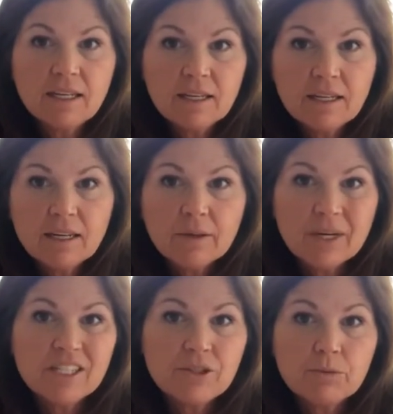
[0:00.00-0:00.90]

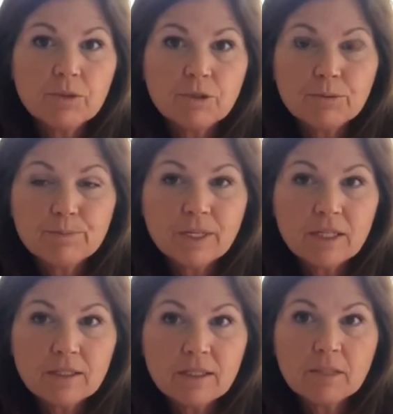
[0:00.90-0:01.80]
Otherwise, you're going
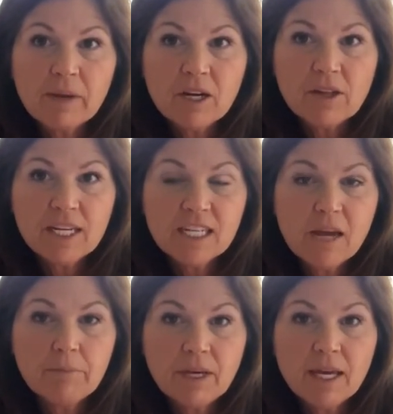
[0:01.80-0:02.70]
to spend all that
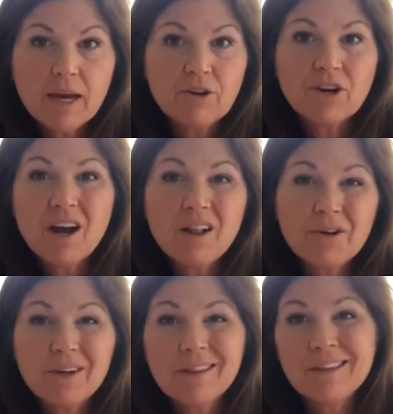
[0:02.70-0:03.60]
time picking out your color
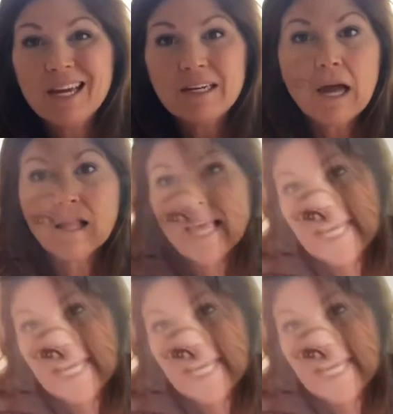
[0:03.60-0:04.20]
and not like